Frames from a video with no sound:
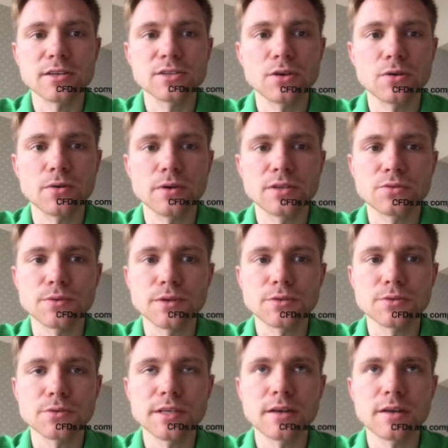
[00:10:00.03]
So it
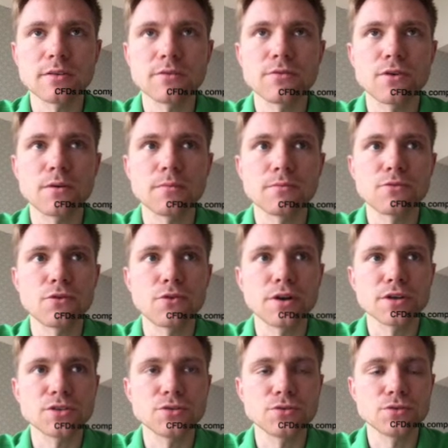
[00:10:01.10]
retreated from
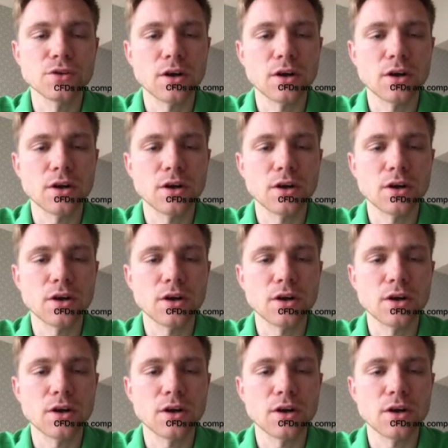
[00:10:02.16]
$42,